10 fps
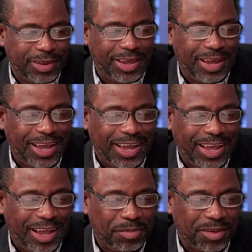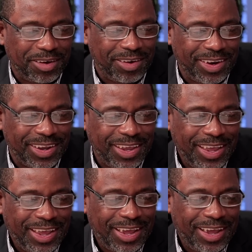Absolutely.
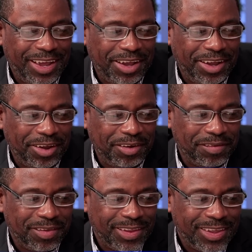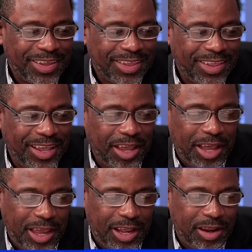
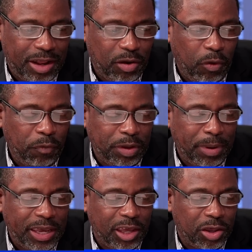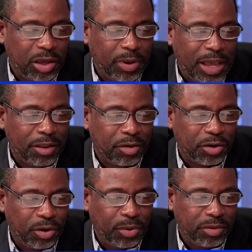And hopefully Mikey JB answered
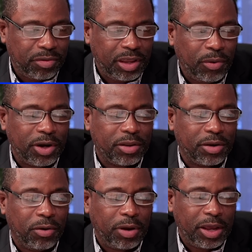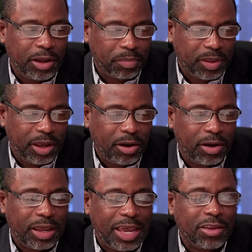your question. He wanted to know any update
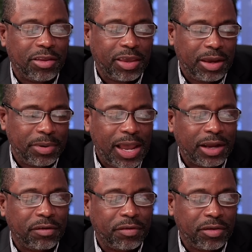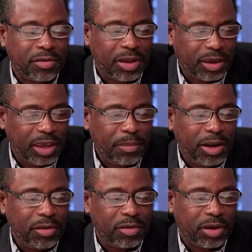on entertainment activities at
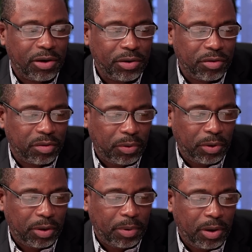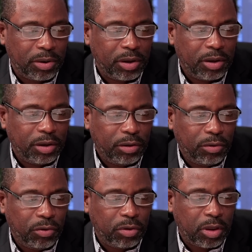Caymanas, and Gary just spoke about
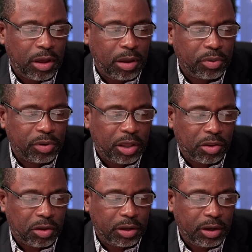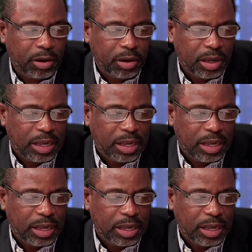huge potential there.